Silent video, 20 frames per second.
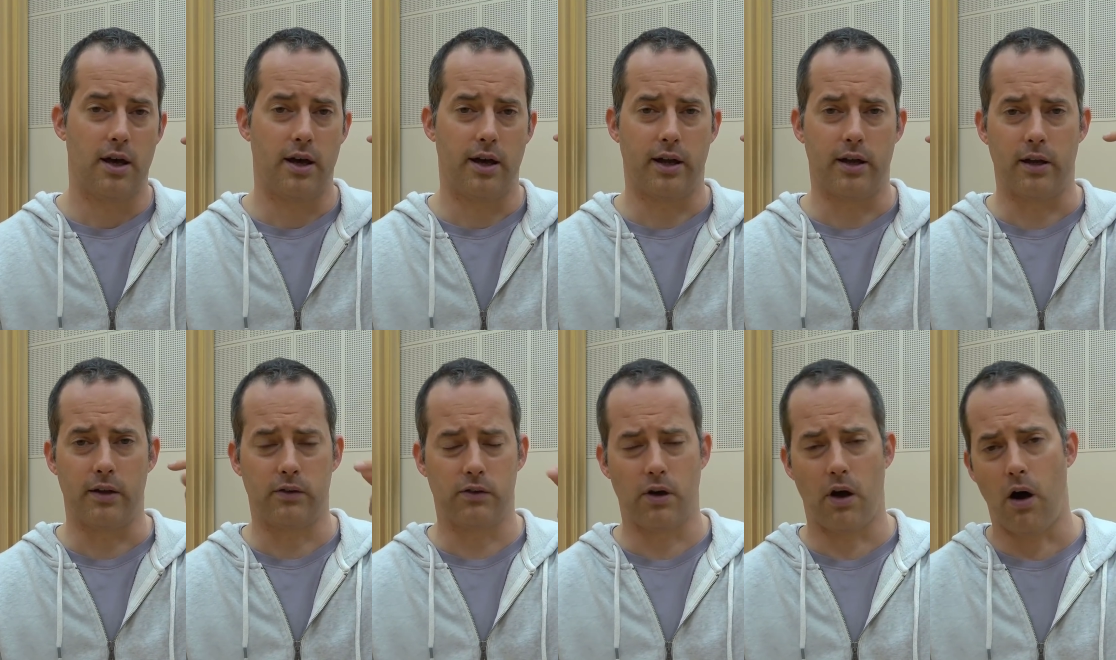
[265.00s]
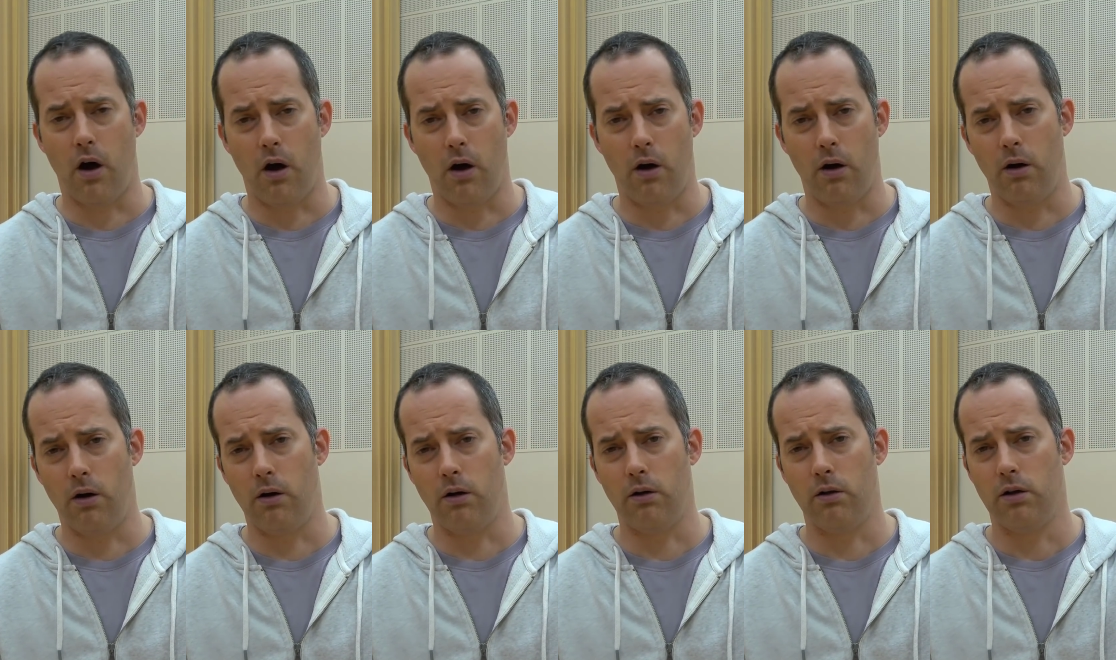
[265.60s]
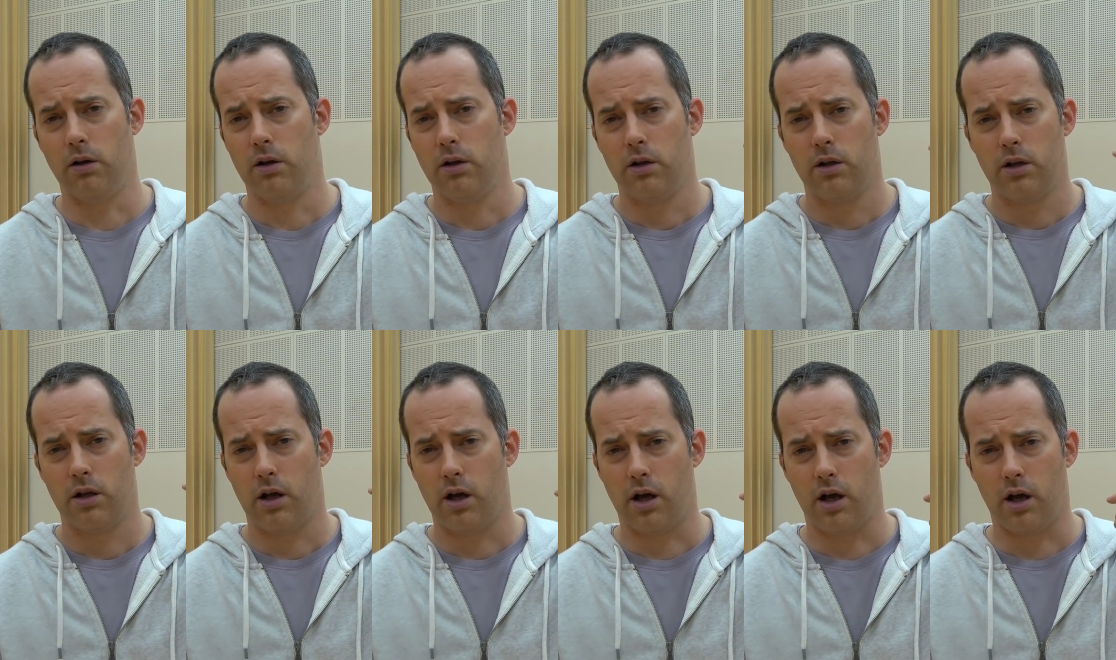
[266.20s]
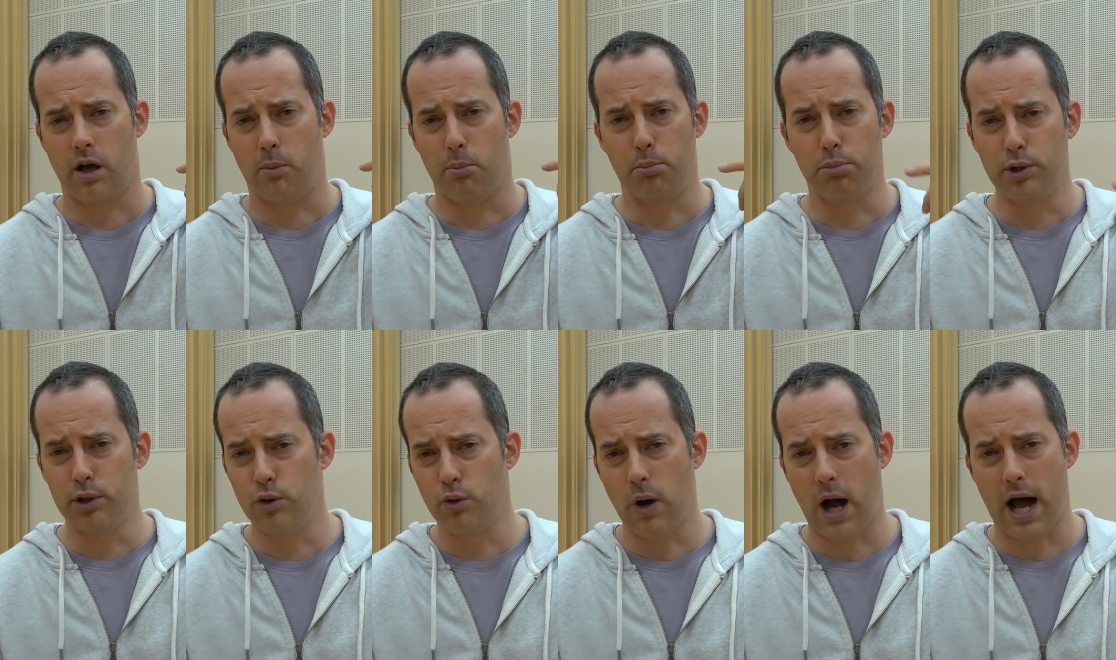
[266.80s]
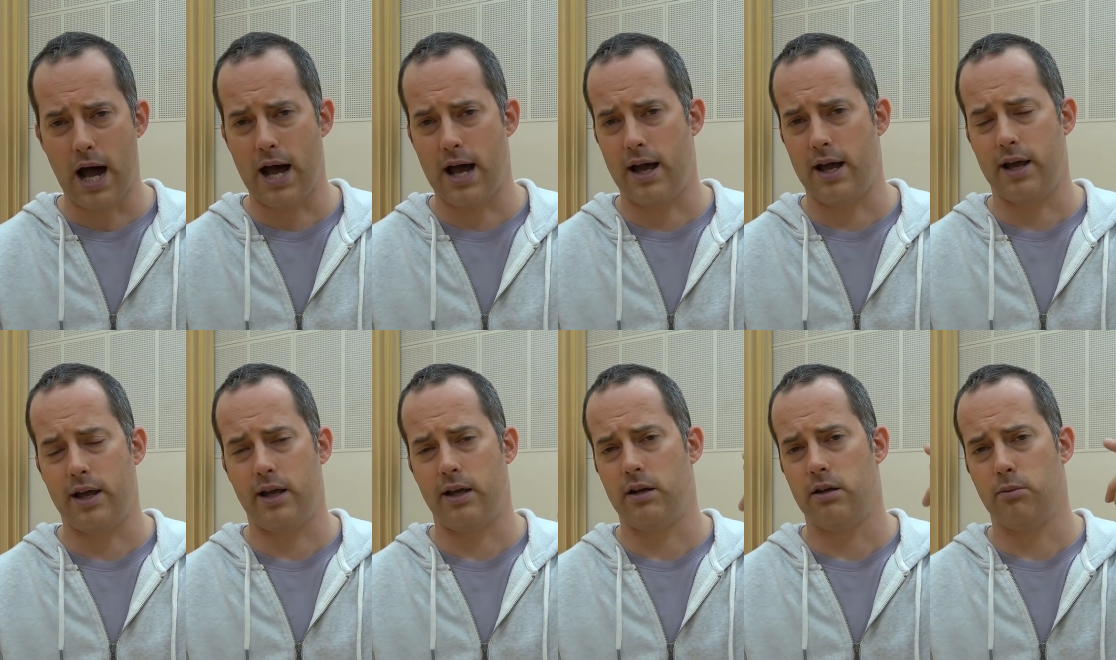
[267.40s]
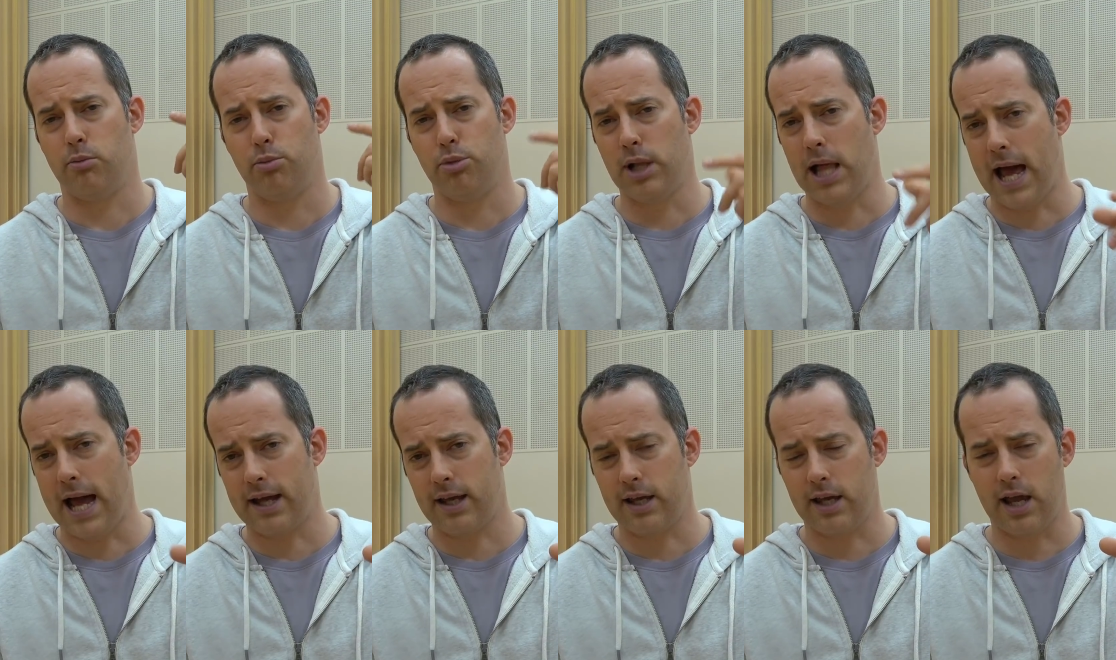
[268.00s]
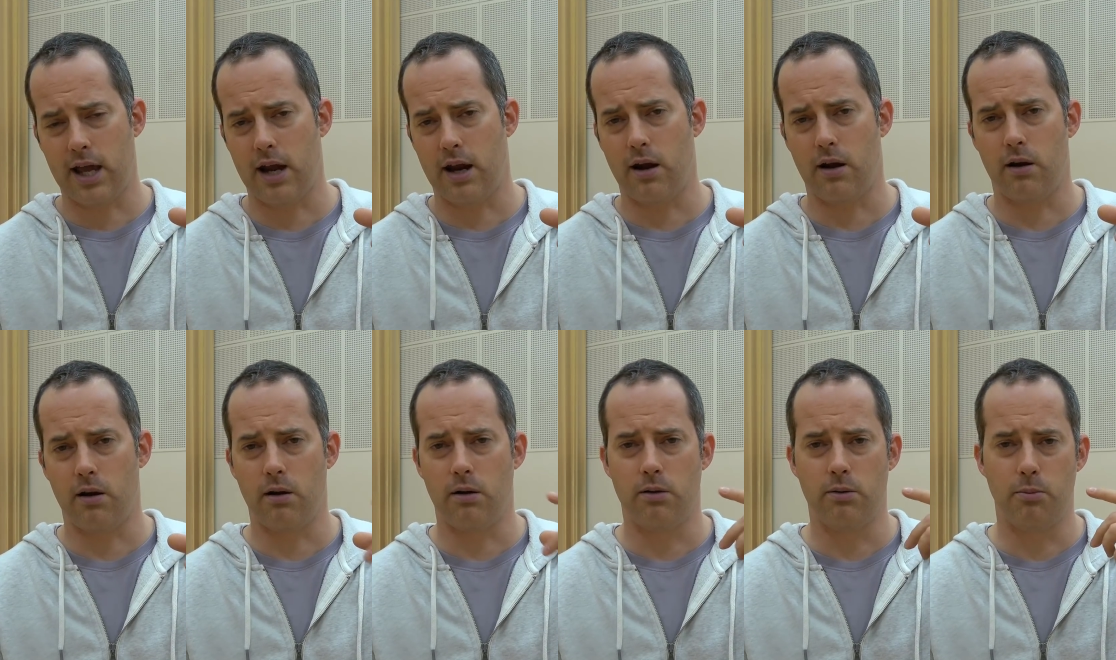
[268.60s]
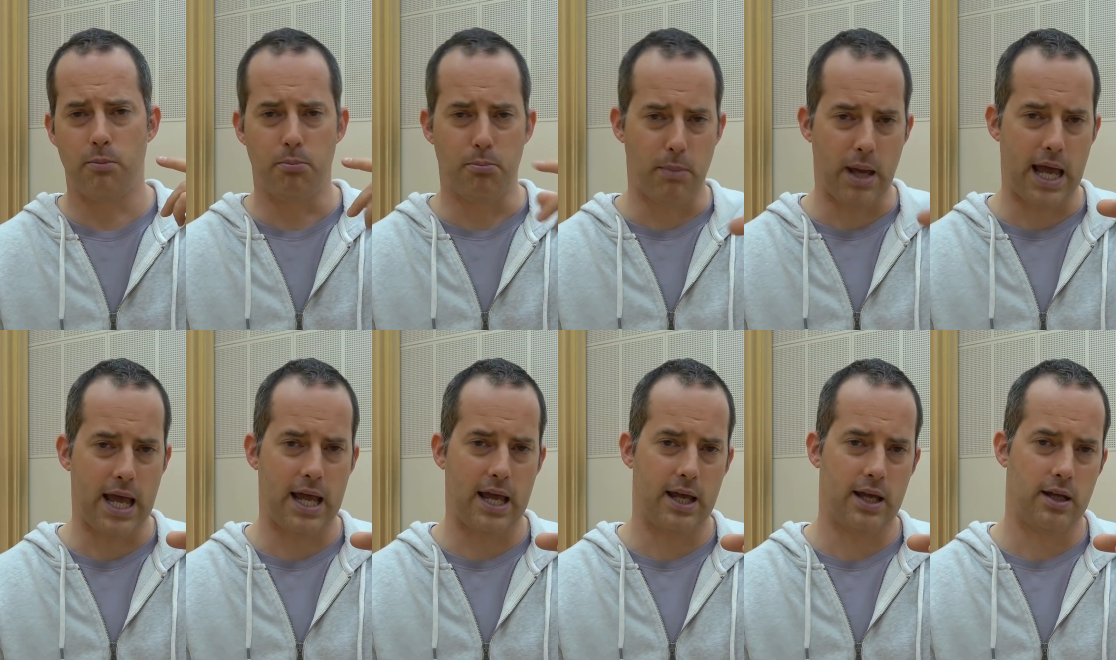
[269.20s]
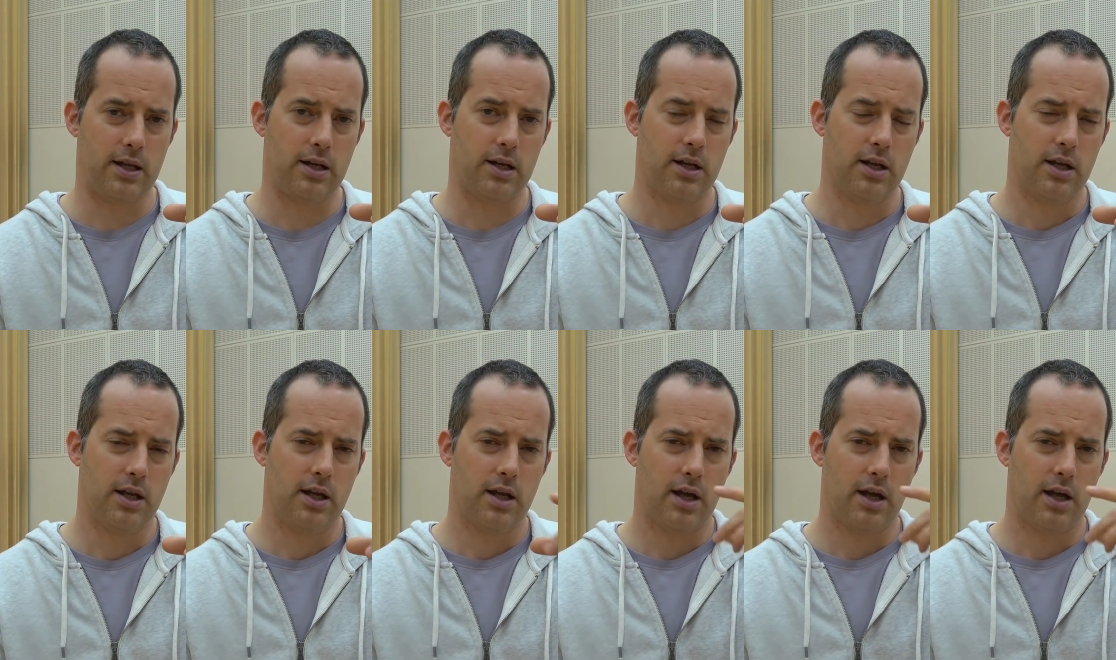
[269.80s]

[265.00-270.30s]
like a tall, uh, blue eyed, black haired man.